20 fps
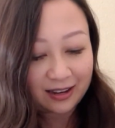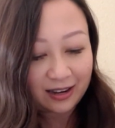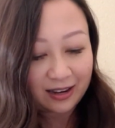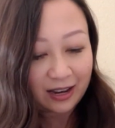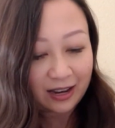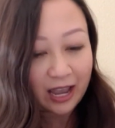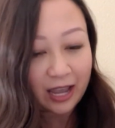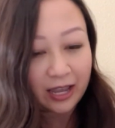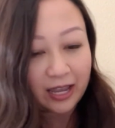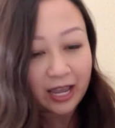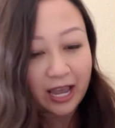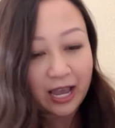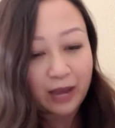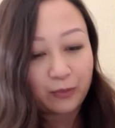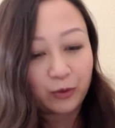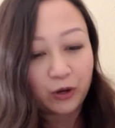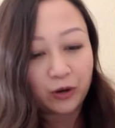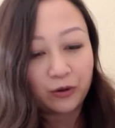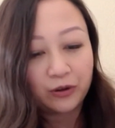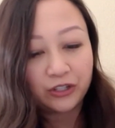I am
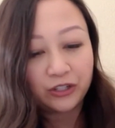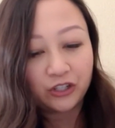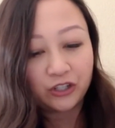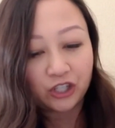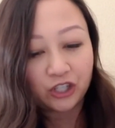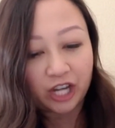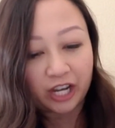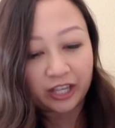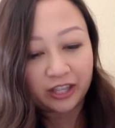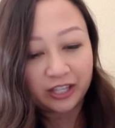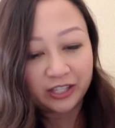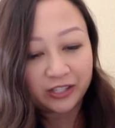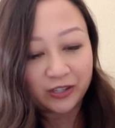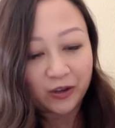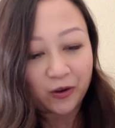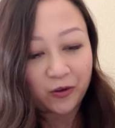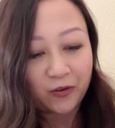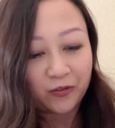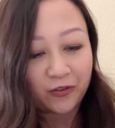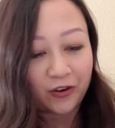going to check this
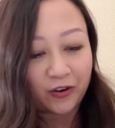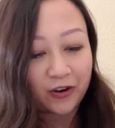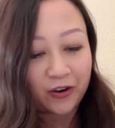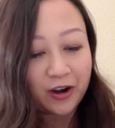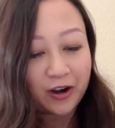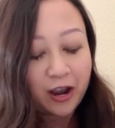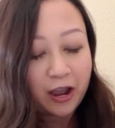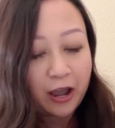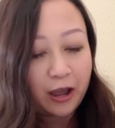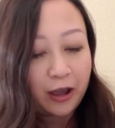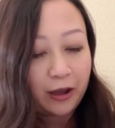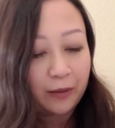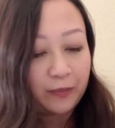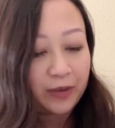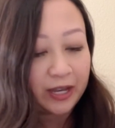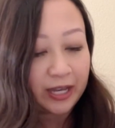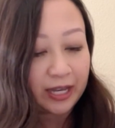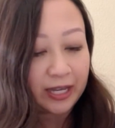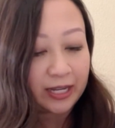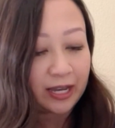over,
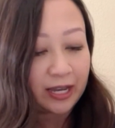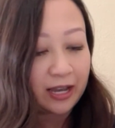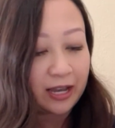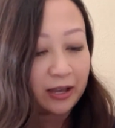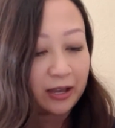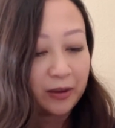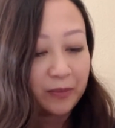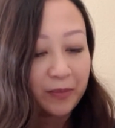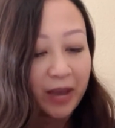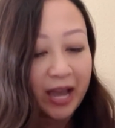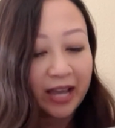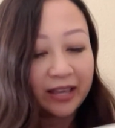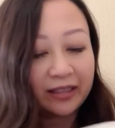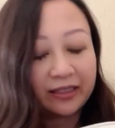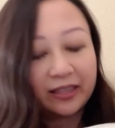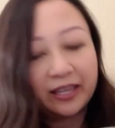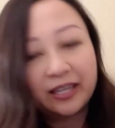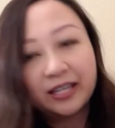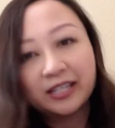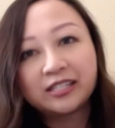but I
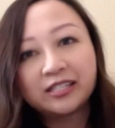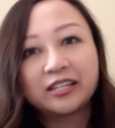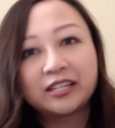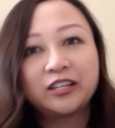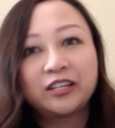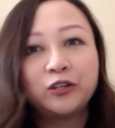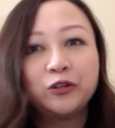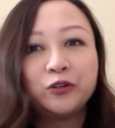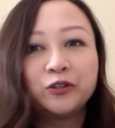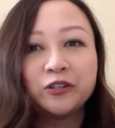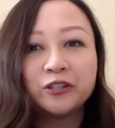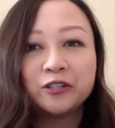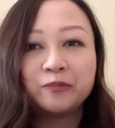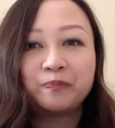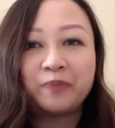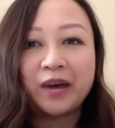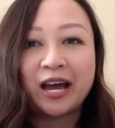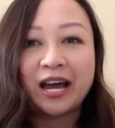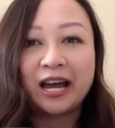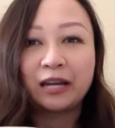think it's the cutest
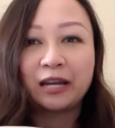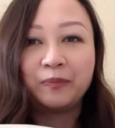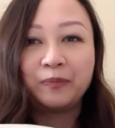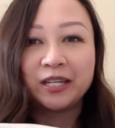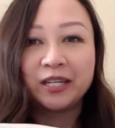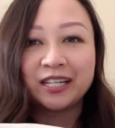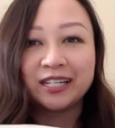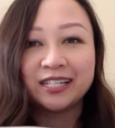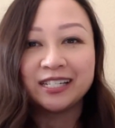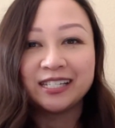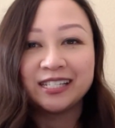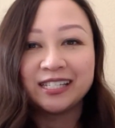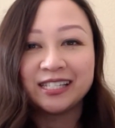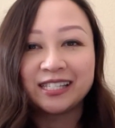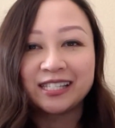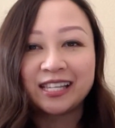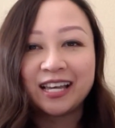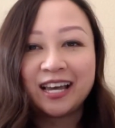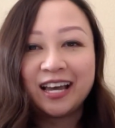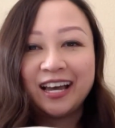bag
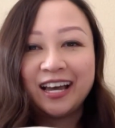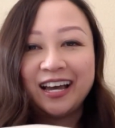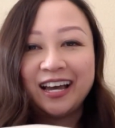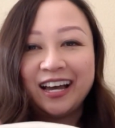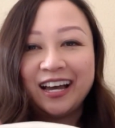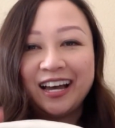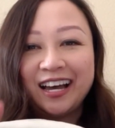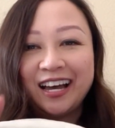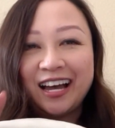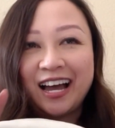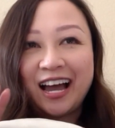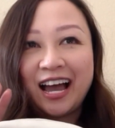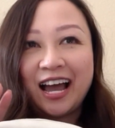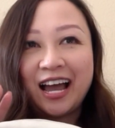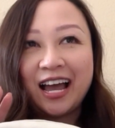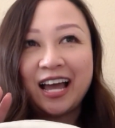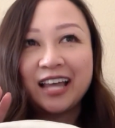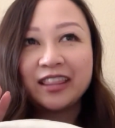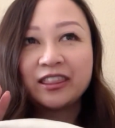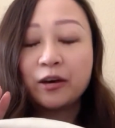because
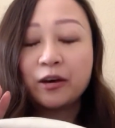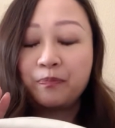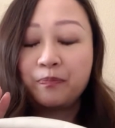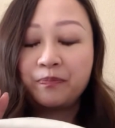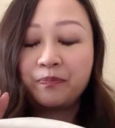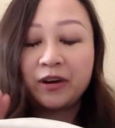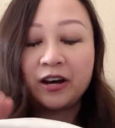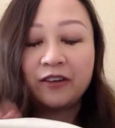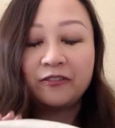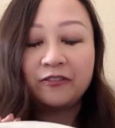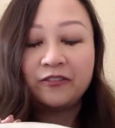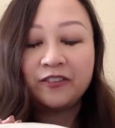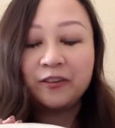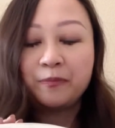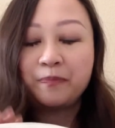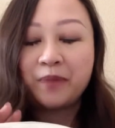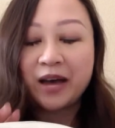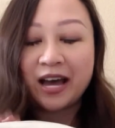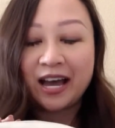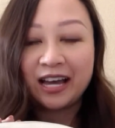the puffy
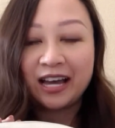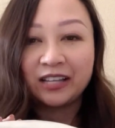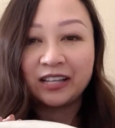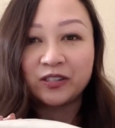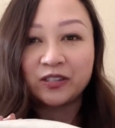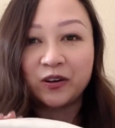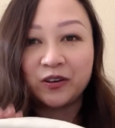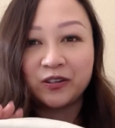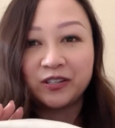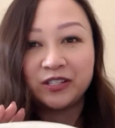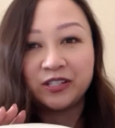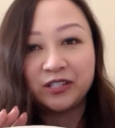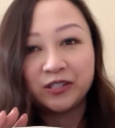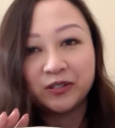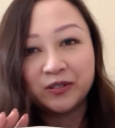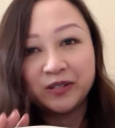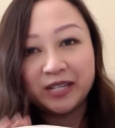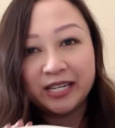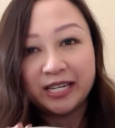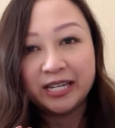bags are
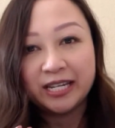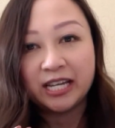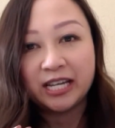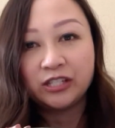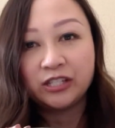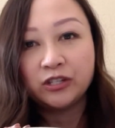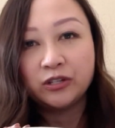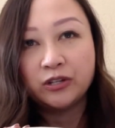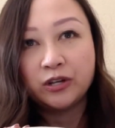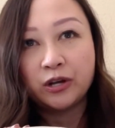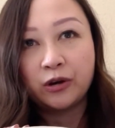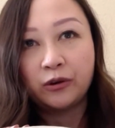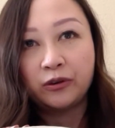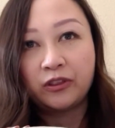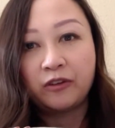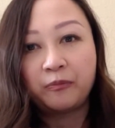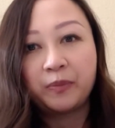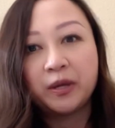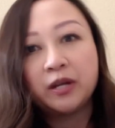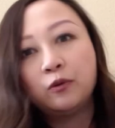still in, as you know.
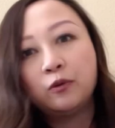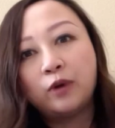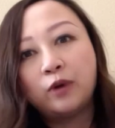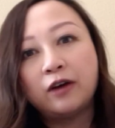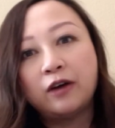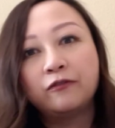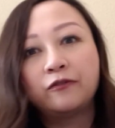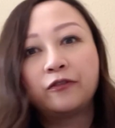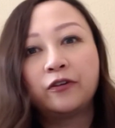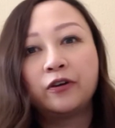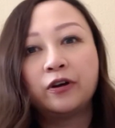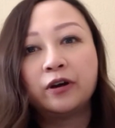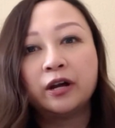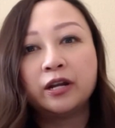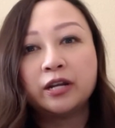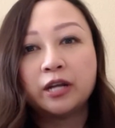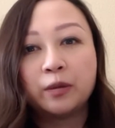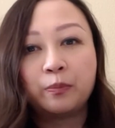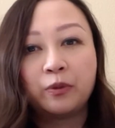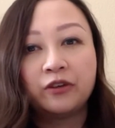They've been around for a
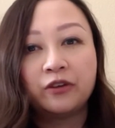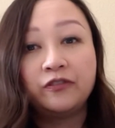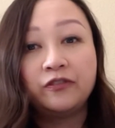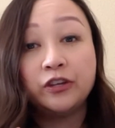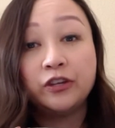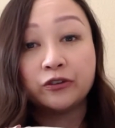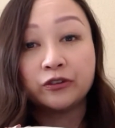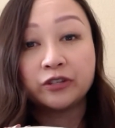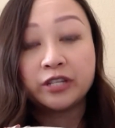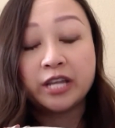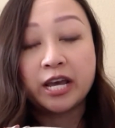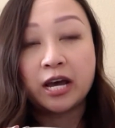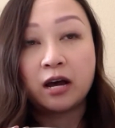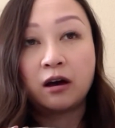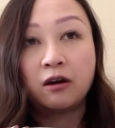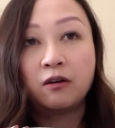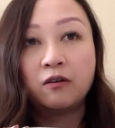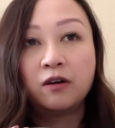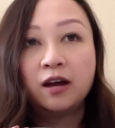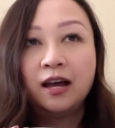number of years
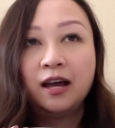now.